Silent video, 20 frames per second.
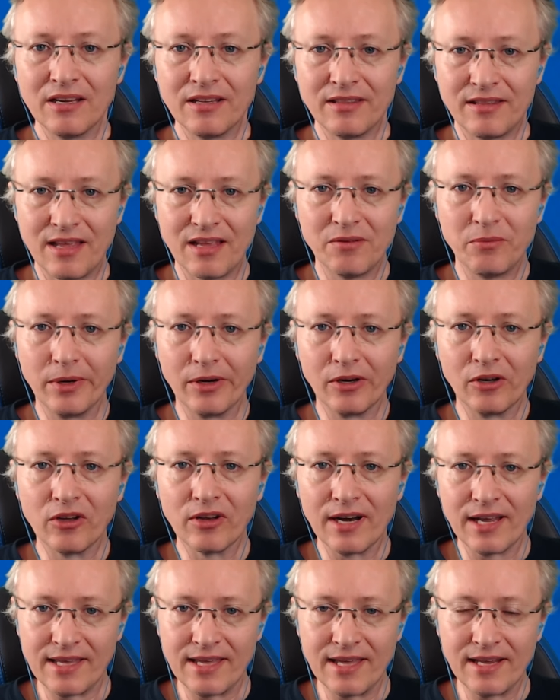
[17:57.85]
then we're
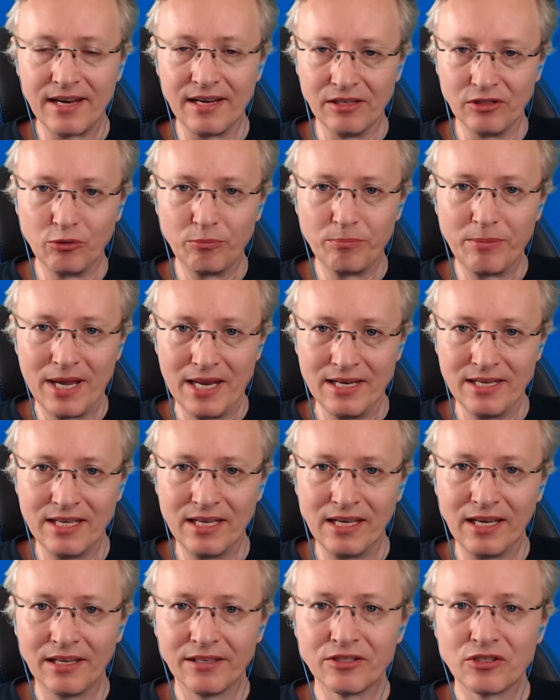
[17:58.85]
gonna get into painting it.